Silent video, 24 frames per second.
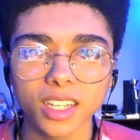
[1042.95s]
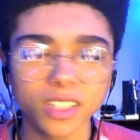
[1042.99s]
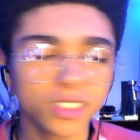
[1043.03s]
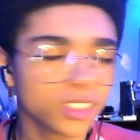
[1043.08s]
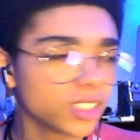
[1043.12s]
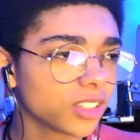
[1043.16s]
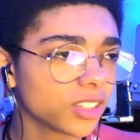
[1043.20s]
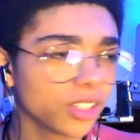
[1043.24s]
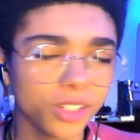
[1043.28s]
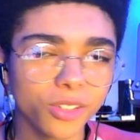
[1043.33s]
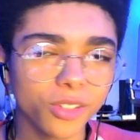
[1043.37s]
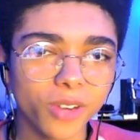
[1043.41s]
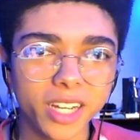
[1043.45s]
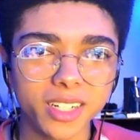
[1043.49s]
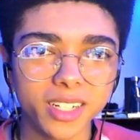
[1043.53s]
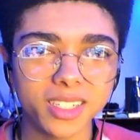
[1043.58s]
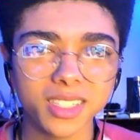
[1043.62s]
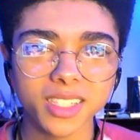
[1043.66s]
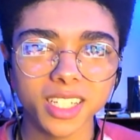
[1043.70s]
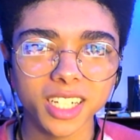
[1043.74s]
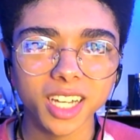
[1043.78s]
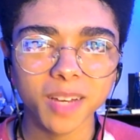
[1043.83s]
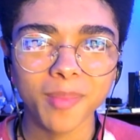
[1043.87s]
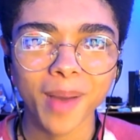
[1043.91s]
The greatest
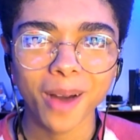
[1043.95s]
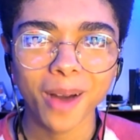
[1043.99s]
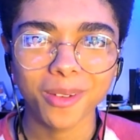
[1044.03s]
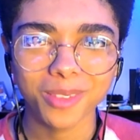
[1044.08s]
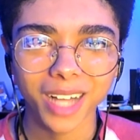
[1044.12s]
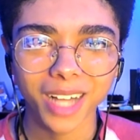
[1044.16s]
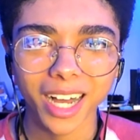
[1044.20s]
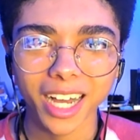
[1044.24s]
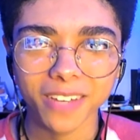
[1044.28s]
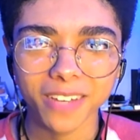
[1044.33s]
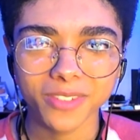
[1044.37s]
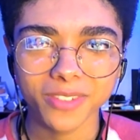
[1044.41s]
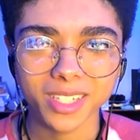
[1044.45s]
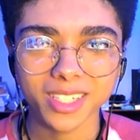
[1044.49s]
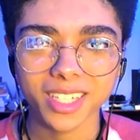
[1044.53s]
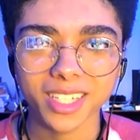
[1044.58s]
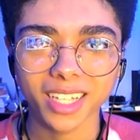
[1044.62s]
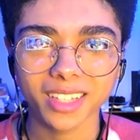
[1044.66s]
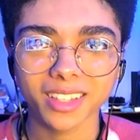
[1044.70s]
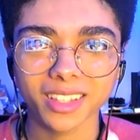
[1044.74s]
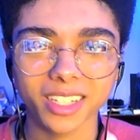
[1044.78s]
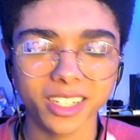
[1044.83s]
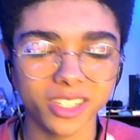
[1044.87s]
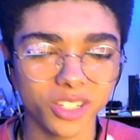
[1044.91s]
thing about life is
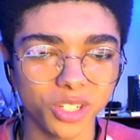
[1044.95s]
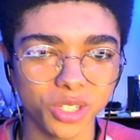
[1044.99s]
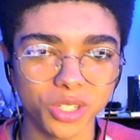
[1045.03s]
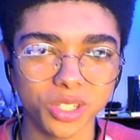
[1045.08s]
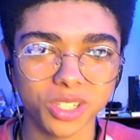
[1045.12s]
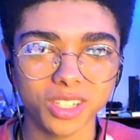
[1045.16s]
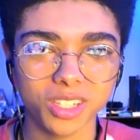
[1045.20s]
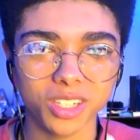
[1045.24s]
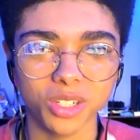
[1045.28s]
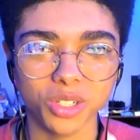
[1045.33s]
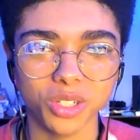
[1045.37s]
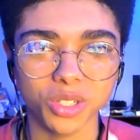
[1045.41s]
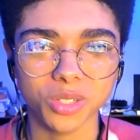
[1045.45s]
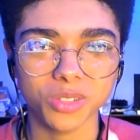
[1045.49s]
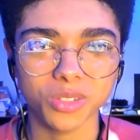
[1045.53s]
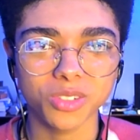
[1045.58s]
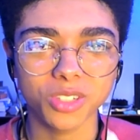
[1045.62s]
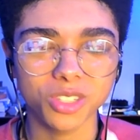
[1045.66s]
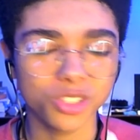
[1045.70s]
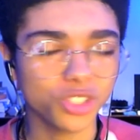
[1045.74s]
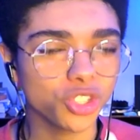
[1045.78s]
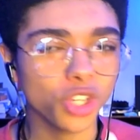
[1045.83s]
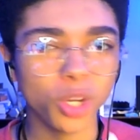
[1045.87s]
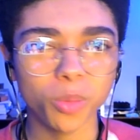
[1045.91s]
that there's
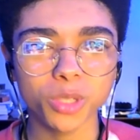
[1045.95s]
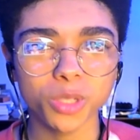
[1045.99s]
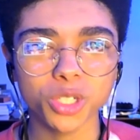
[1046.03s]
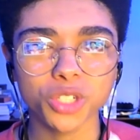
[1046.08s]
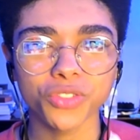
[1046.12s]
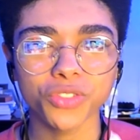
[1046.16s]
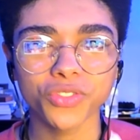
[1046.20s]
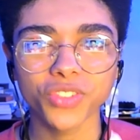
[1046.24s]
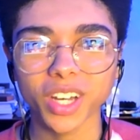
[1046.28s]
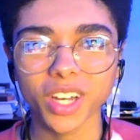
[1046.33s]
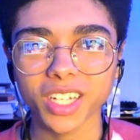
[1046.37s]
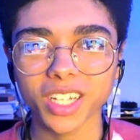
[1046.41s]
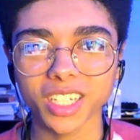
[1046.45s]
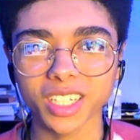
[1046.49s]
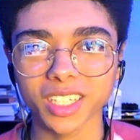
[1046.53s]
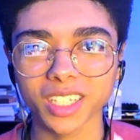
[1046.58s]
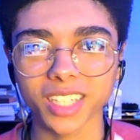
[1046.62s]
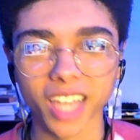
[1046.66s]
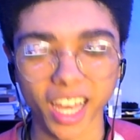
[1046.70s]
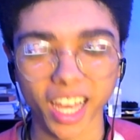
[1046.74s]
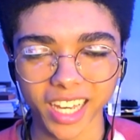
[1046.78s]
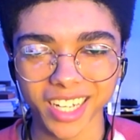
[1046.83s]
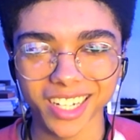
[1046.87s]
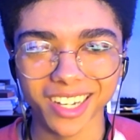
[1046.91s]
so much fucking
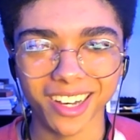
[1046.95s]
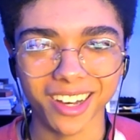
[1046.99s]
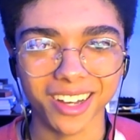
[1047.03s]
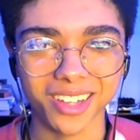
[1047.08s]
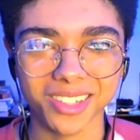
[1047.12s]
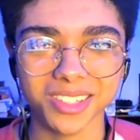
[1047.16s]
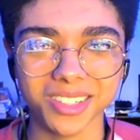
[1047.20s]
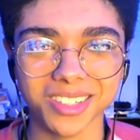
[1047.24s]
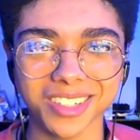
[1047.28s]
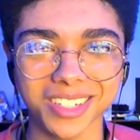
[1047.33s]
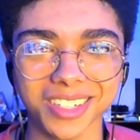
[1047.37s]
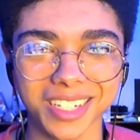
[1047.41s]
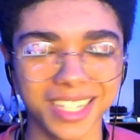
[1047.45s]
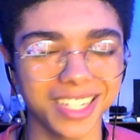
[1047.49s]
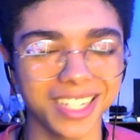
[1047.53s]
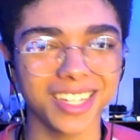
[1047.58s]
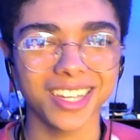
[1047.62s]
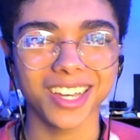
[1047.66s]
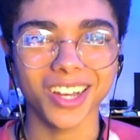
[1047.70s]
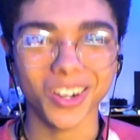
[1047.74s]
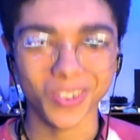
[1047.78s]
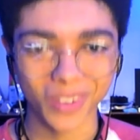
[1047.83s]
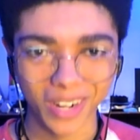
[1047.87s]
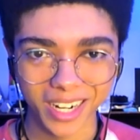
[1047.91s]
chaos,
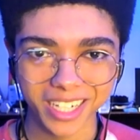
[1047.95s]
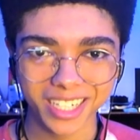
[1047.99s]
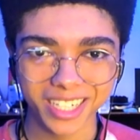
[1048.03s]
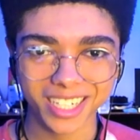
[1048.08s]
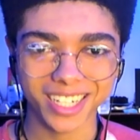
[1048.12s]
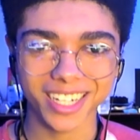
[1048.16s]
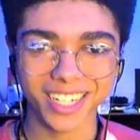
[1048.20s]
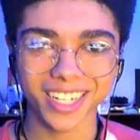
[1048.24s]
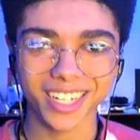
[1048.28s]
right?